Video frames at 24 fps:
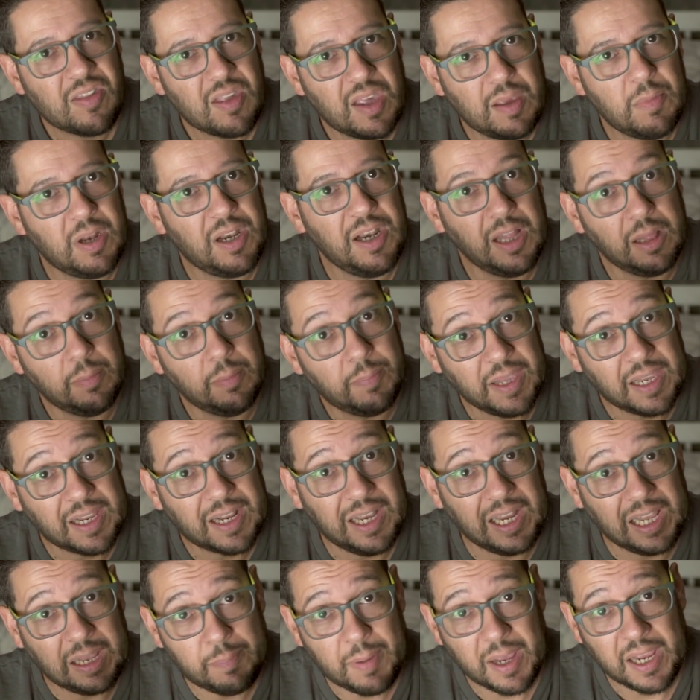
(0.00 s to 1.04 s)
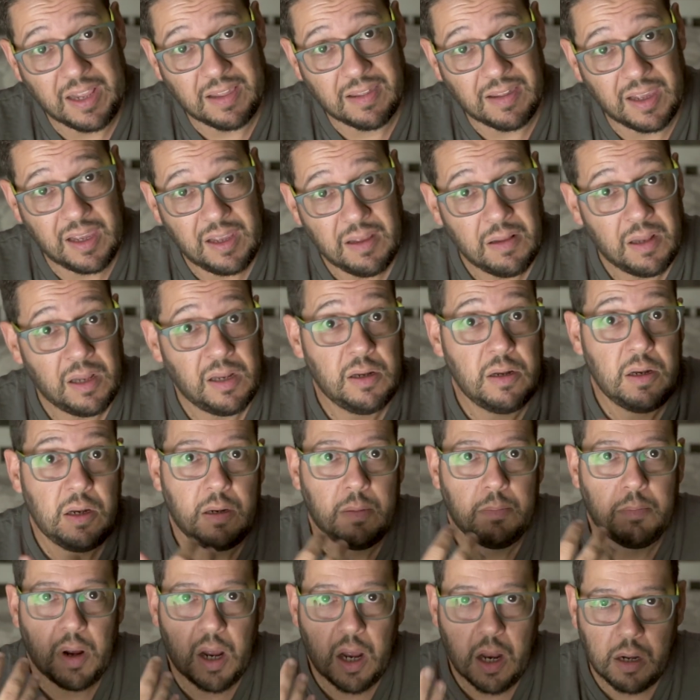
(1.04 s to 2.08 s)
seem a little bit clickbaity,
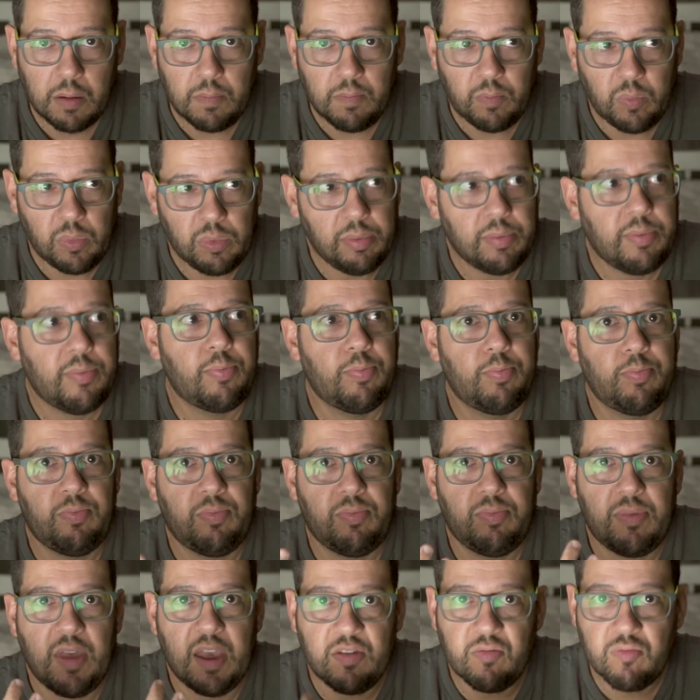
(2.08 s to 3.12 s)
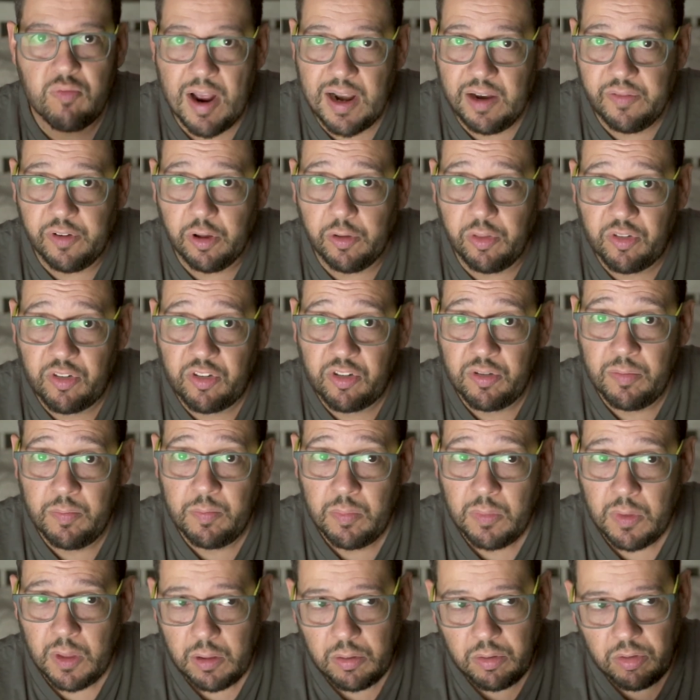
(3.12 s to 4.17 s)
but there's relevance,
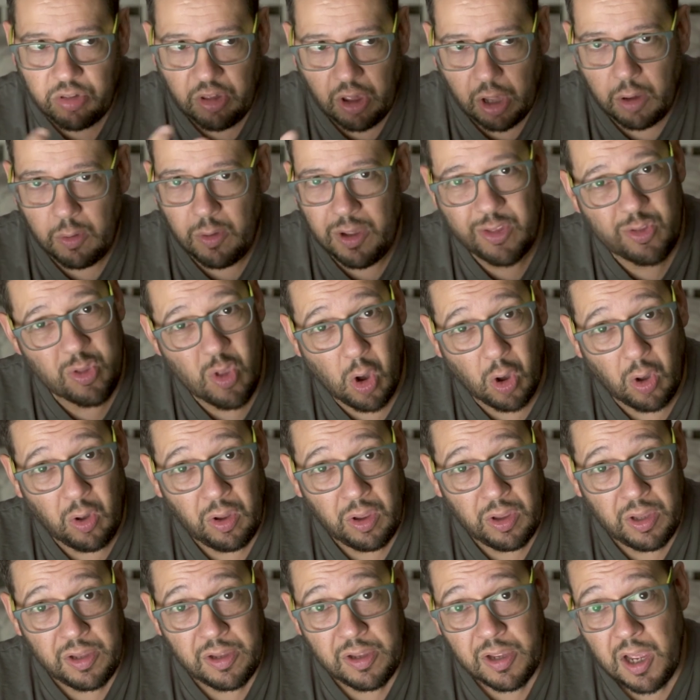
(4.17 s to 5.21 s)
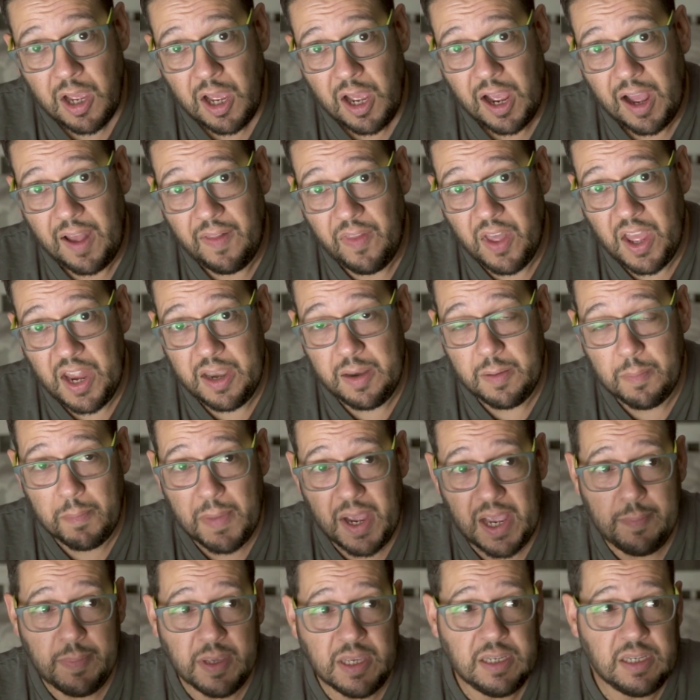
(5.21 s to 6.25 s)
so it's not. And then
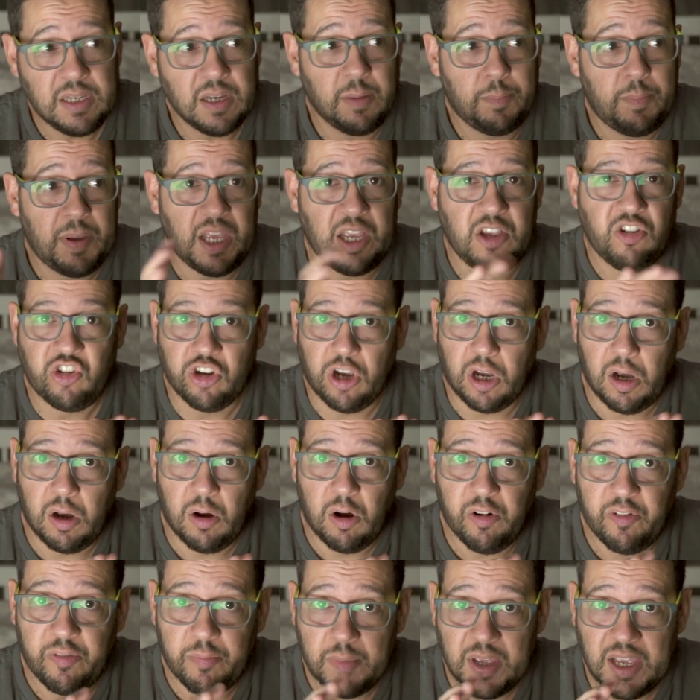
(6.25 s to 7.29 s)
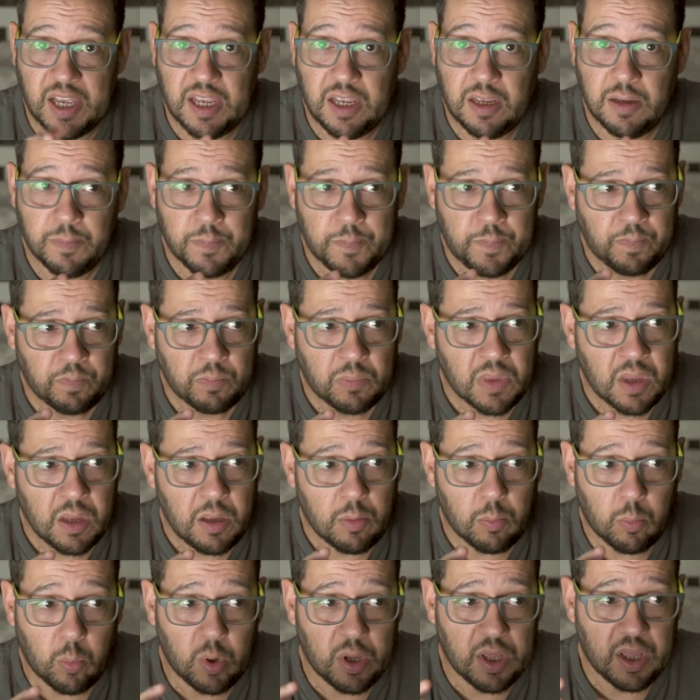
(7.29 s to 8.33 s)
maybe a picture of me
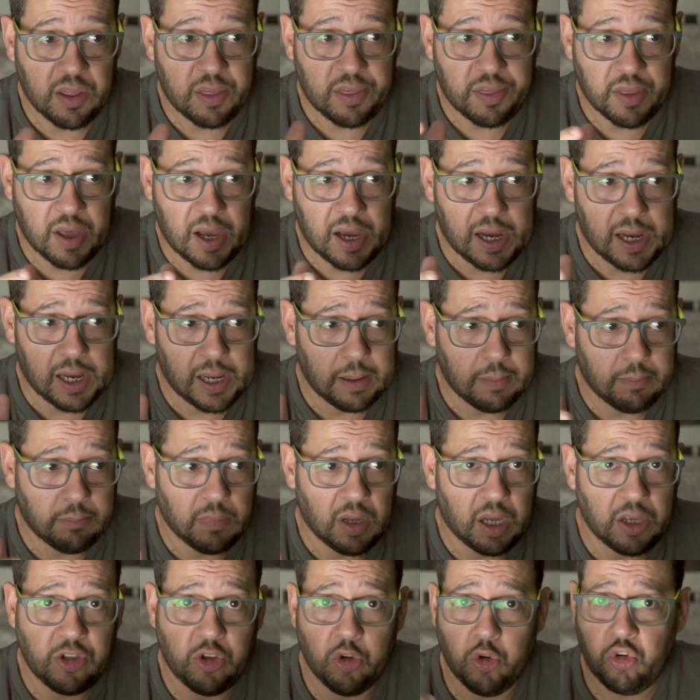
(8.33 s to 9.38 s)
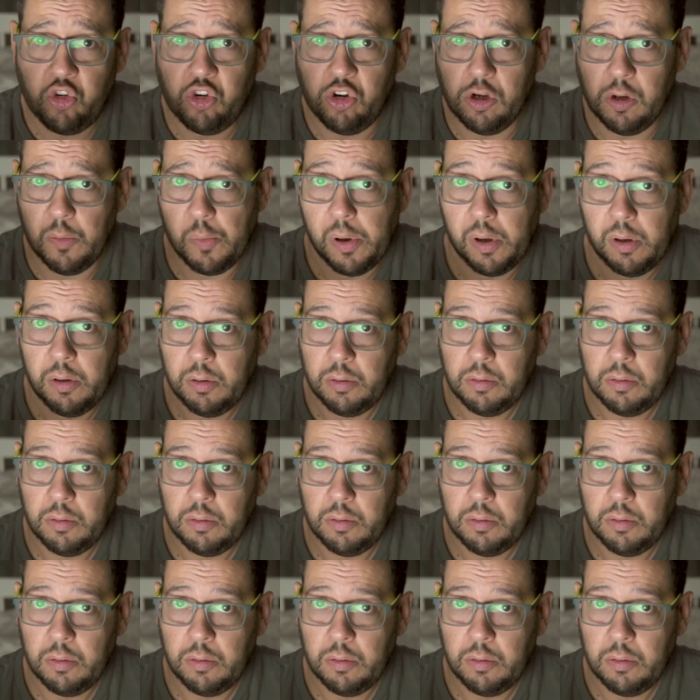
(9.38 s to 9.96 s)
with um, a YouTube